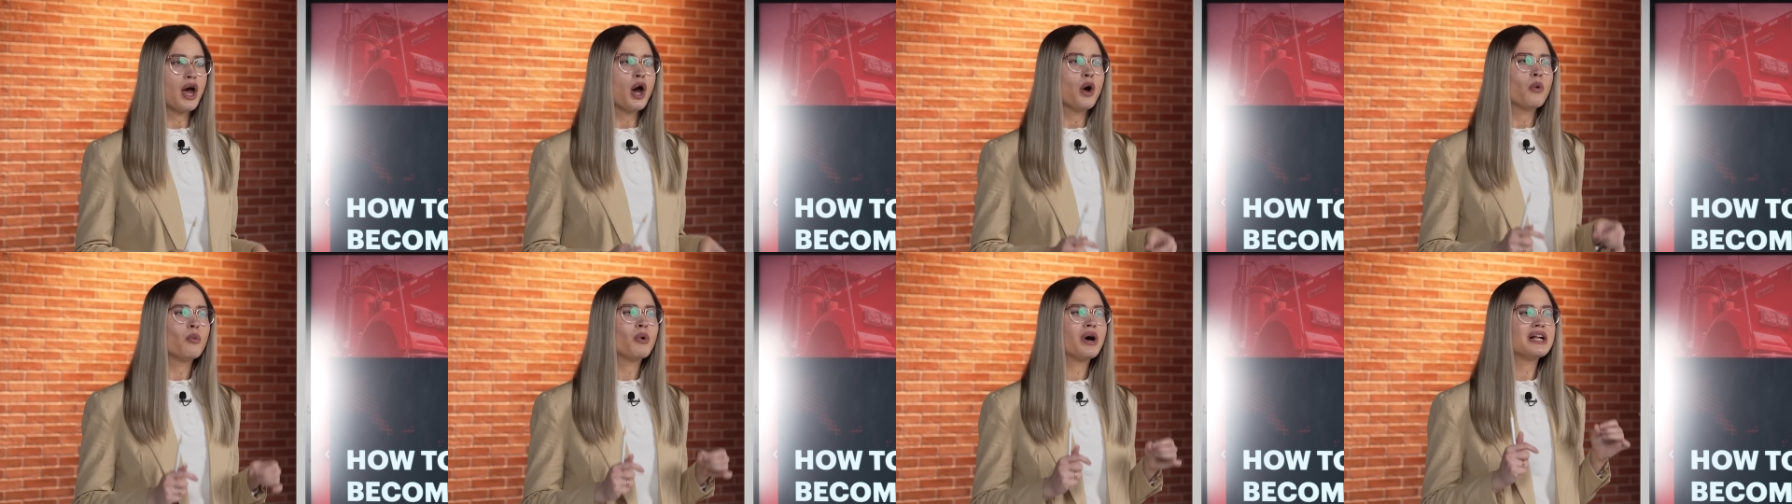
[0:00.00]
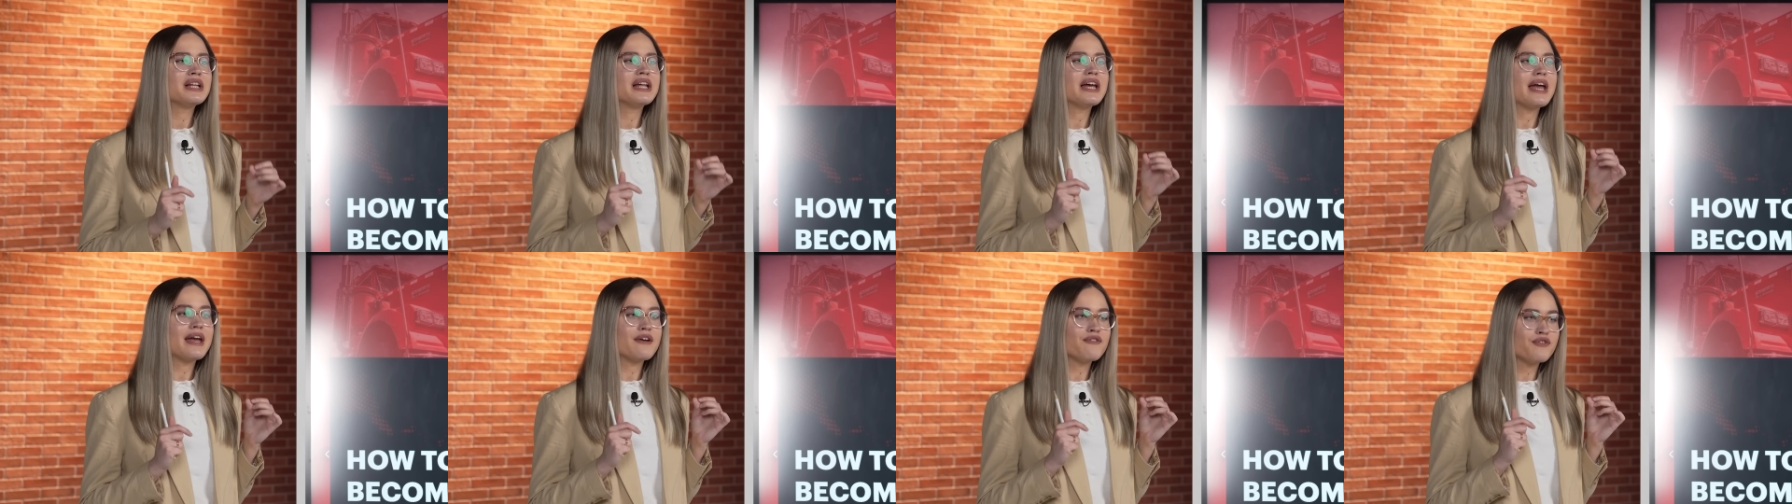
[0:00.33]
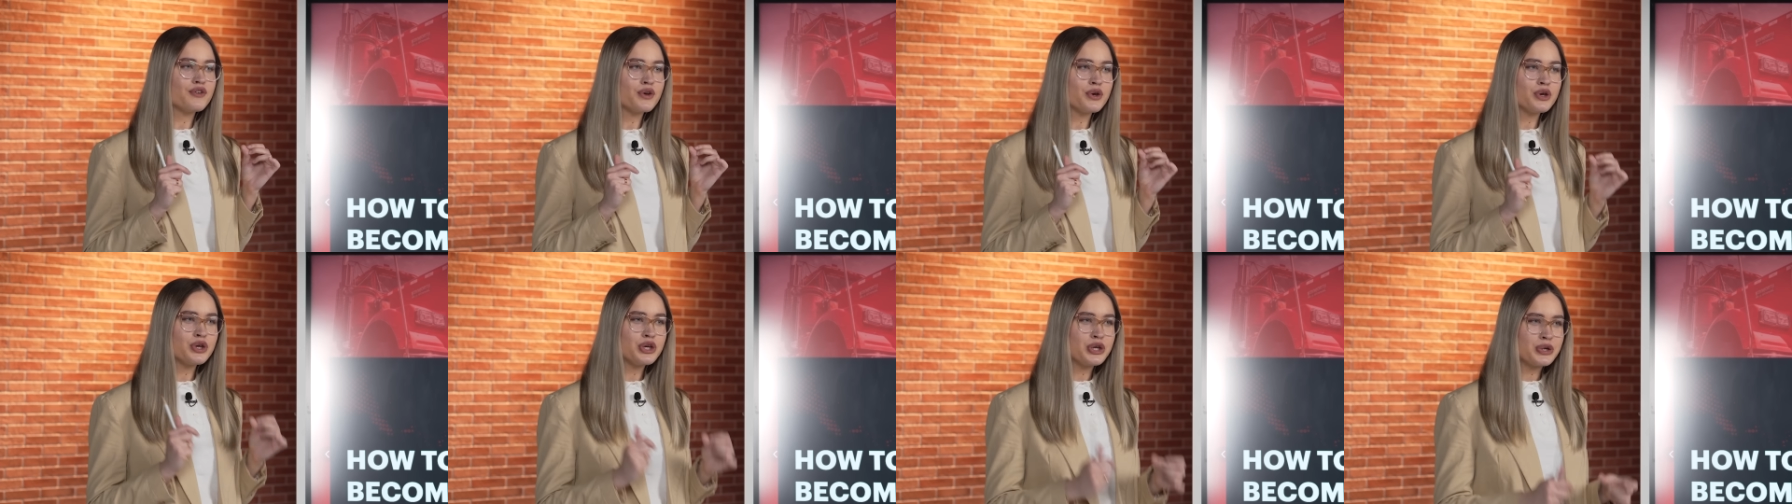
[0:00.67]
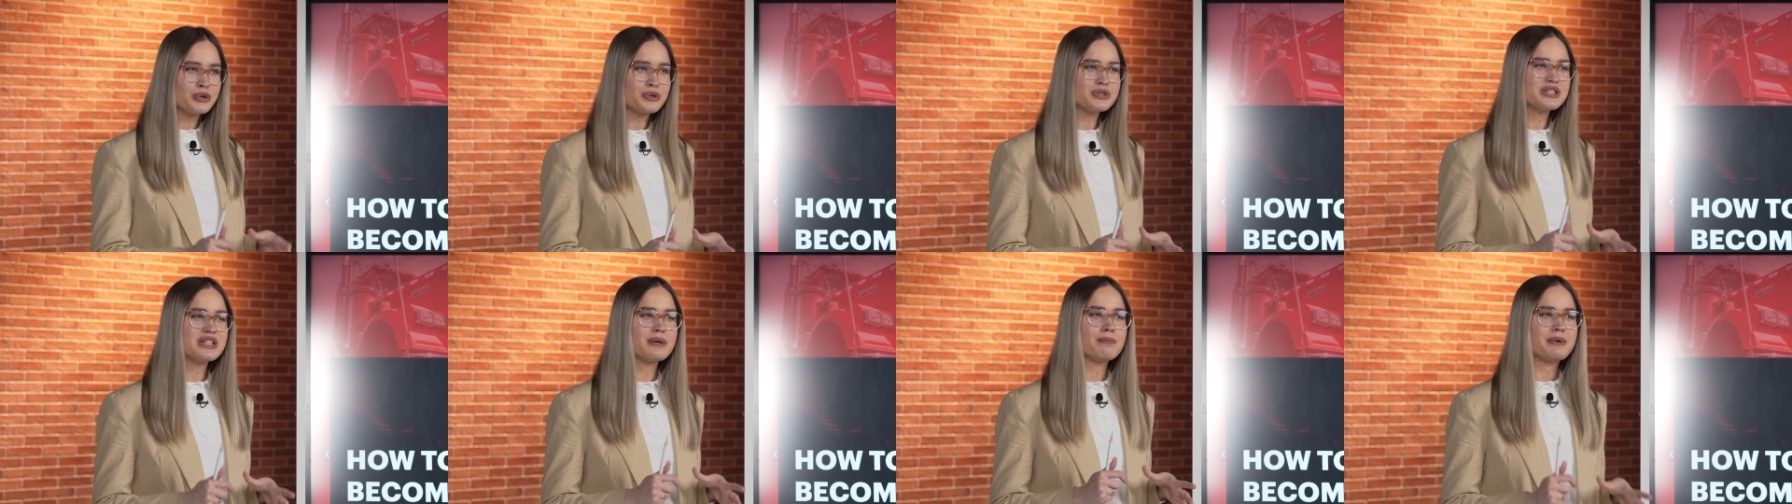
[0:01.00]
While if you
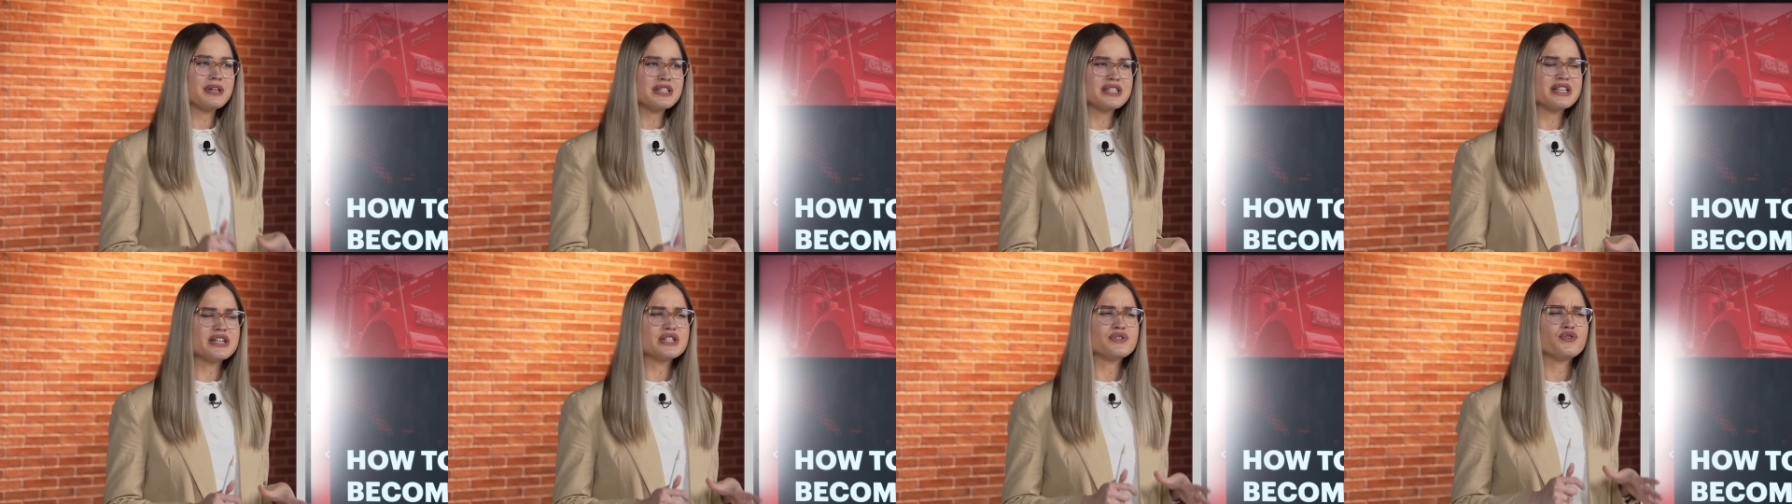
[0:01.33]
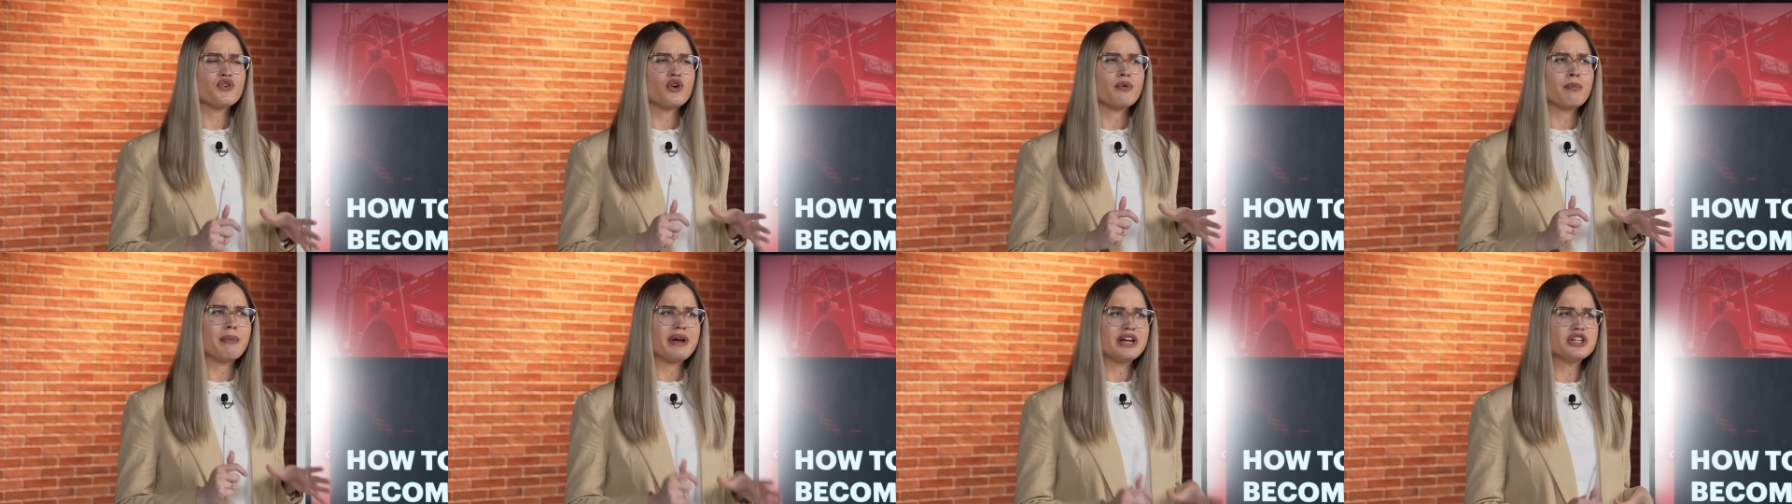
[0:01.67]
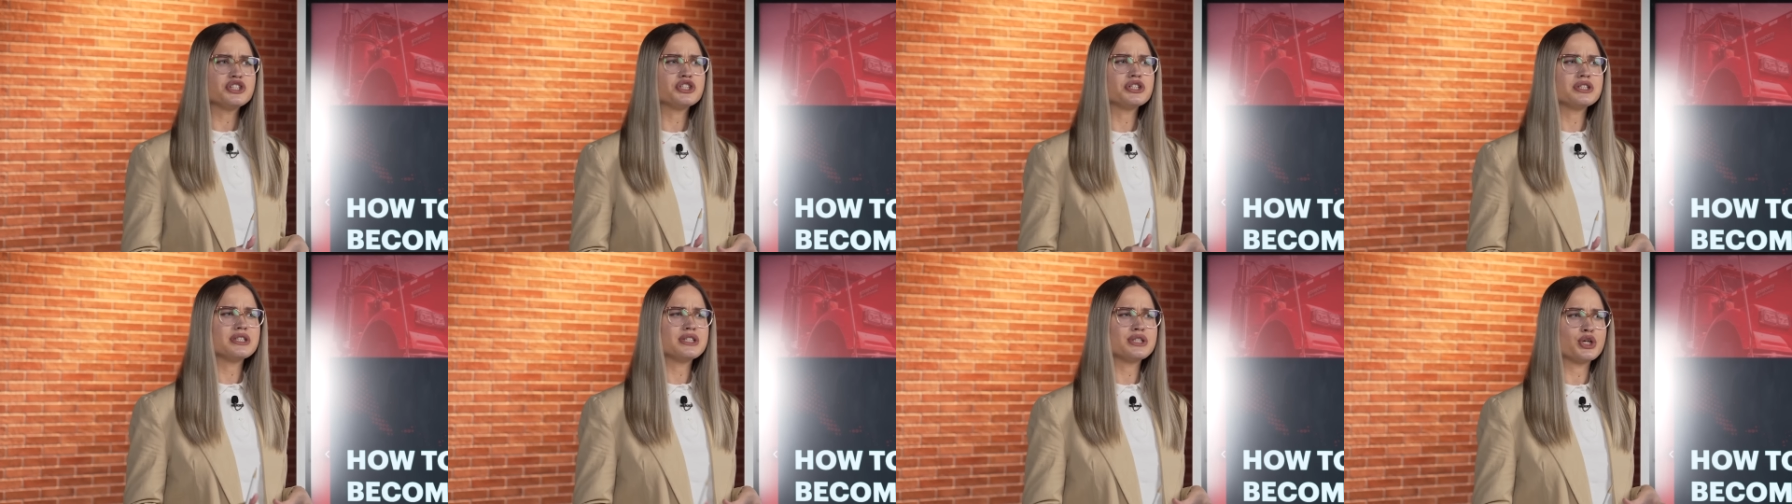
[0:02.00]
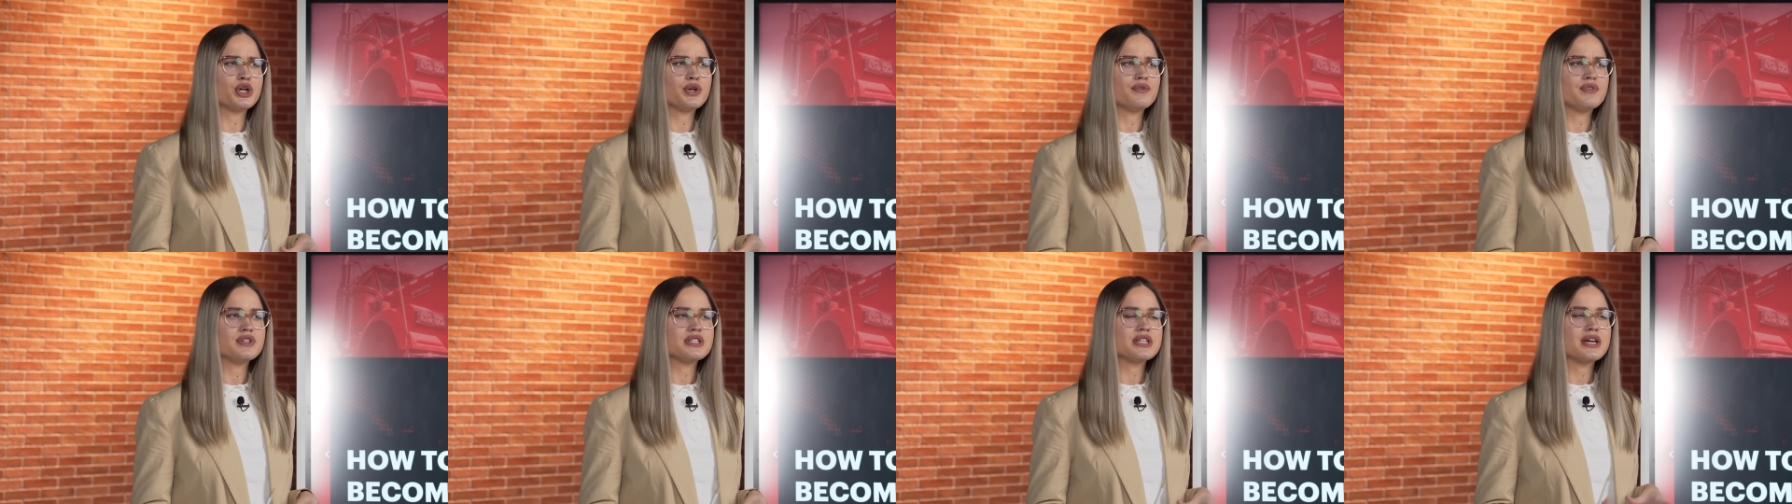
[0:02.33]
use a business formation
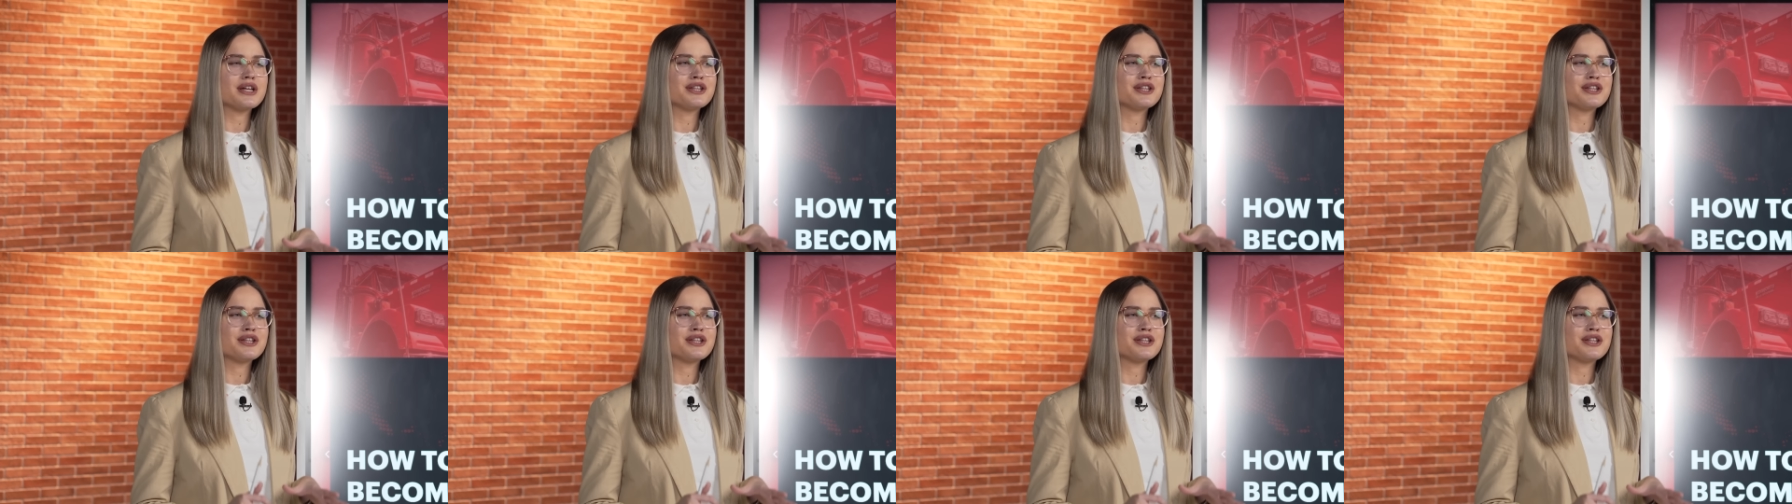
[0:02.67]
service,